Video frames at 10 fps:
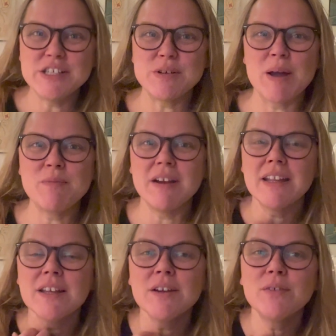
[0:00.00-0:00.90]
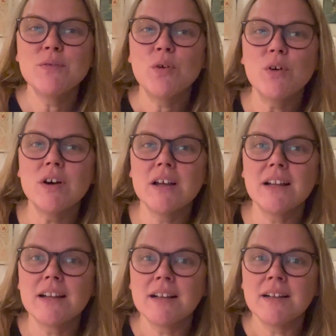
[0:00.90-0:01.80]
so I'm ready for a
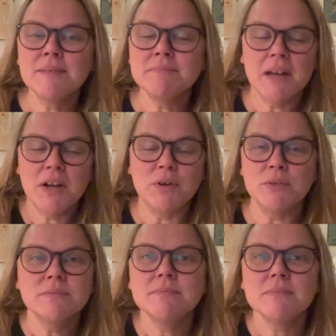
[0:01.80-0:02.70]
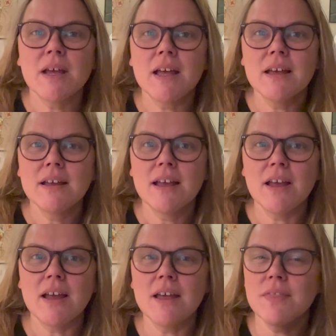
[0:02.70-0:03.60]
little, I don't know,
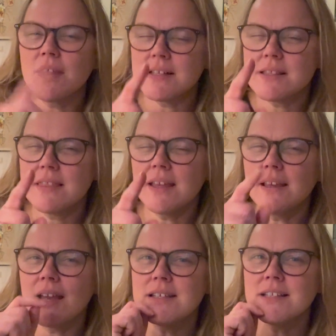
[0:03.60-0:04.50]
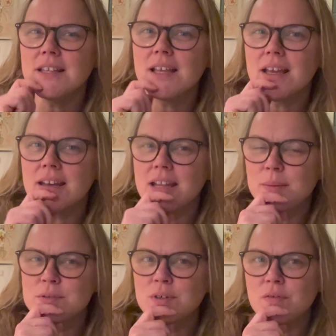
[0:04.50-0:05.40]
I, th I think actually an
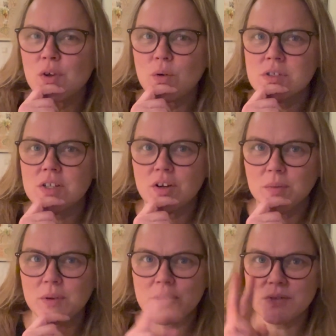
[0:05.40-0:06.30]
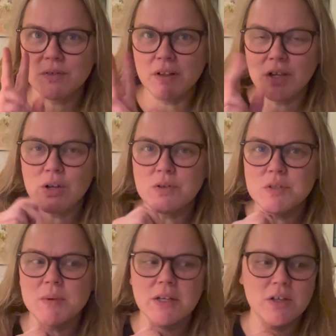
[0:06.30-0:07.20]
episode of the Ozark because we're really close to
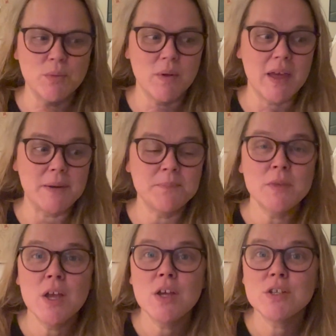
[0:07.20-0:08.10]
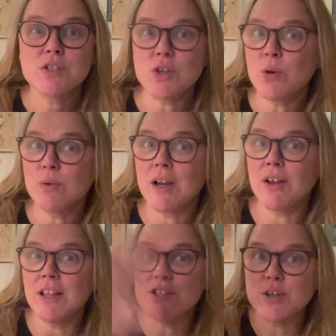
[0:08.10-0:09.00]
being done with that. So
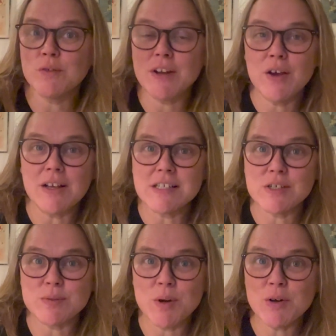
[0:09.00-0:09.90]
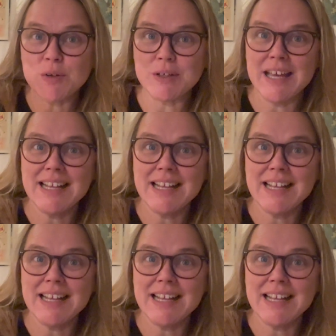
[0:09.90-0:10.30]
I'll let you go for now. I'll see you tomorrow. Good night,